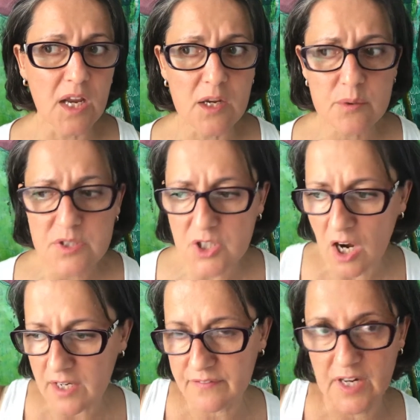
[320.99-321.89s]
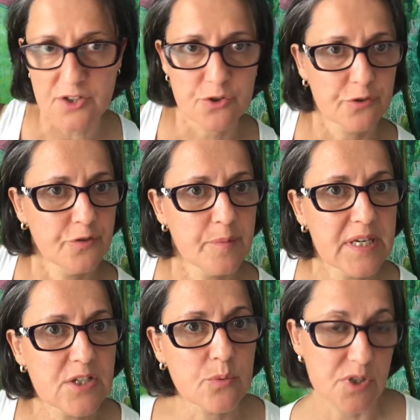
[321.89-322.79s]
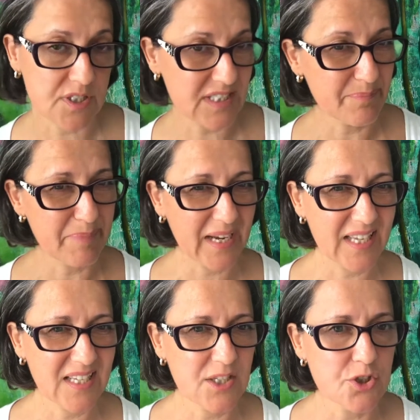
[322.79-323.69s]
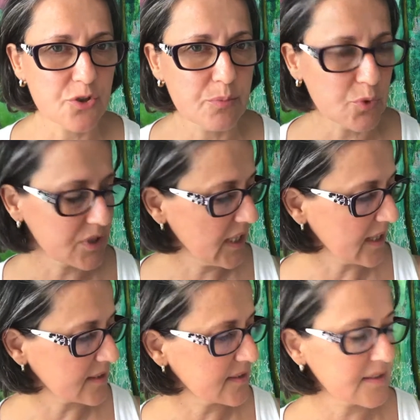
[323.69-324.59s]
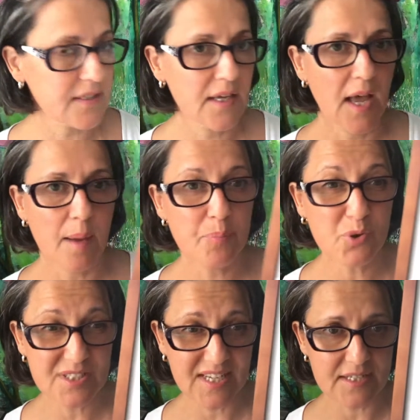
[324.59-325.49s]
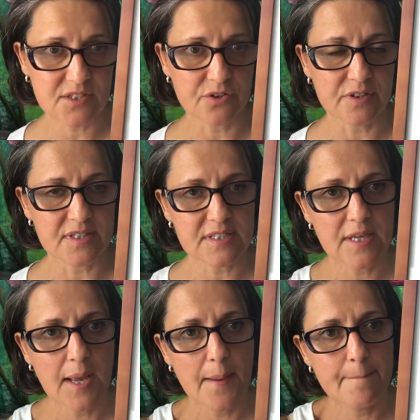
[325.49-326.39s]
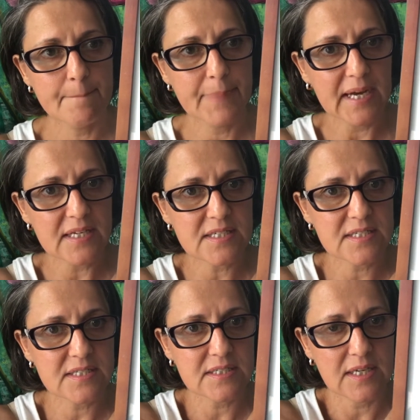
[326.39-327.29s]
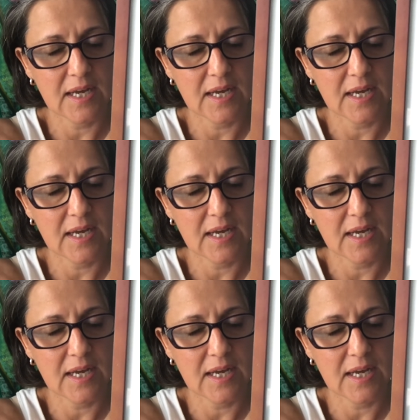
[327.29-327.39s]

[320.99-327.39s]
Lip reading: it was kind of natural for me to want to dip back in and do more text and put text on this. But